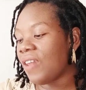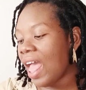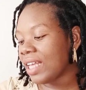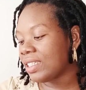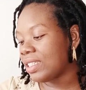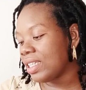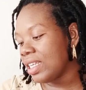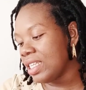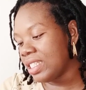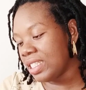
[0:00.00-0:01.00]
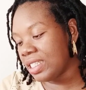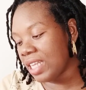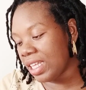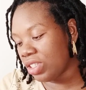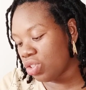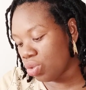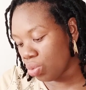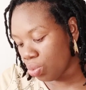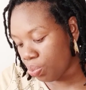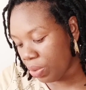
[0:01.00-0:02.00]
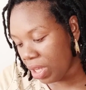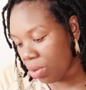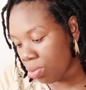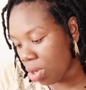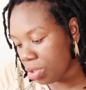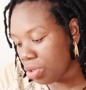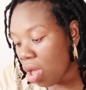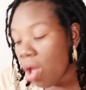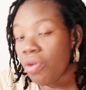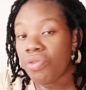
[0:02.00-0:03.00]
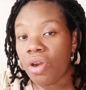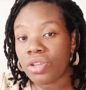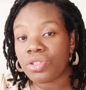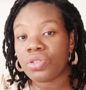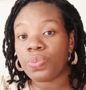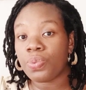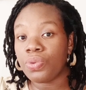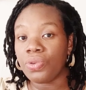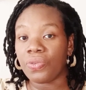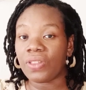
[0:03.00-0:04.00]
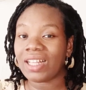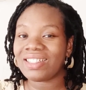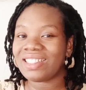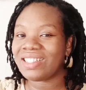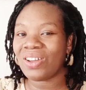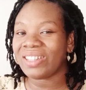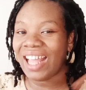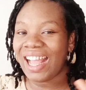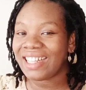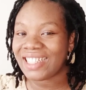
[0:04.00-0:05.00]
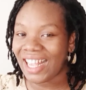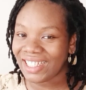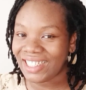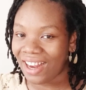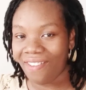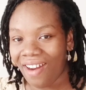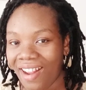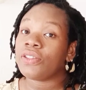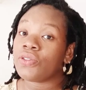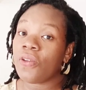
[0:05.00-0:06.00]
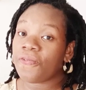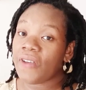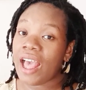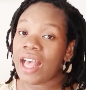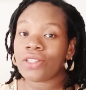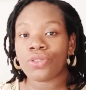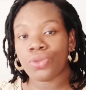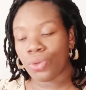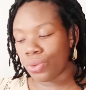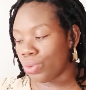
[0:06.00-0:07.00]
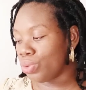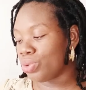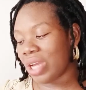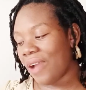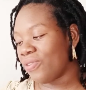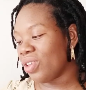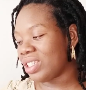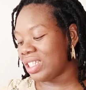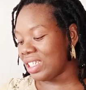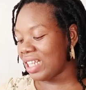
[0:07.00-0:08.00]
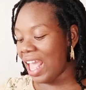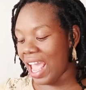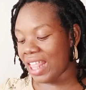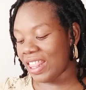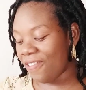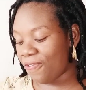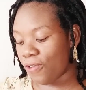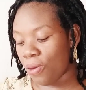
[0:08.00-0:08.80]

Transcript: flax is said to be what, rust proof, that is onahatanchara, and so far so good. I've not seen any